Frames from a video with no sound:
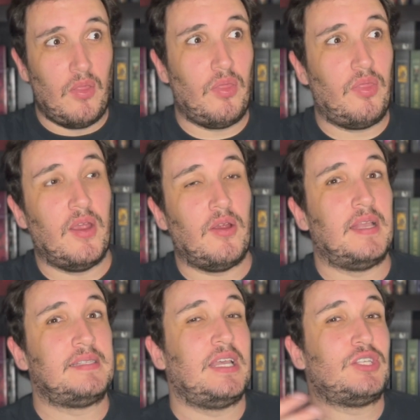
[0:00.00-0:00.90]
there
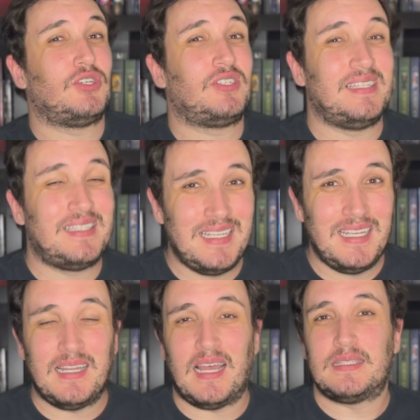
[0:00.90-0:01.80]
is a certain
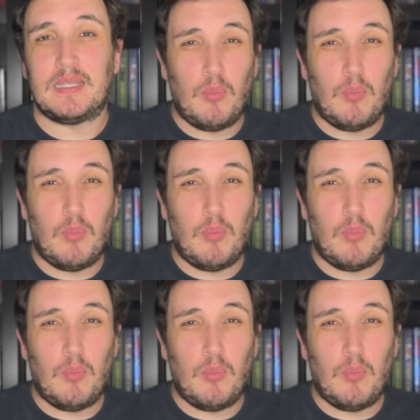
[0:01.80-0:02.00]
scene at some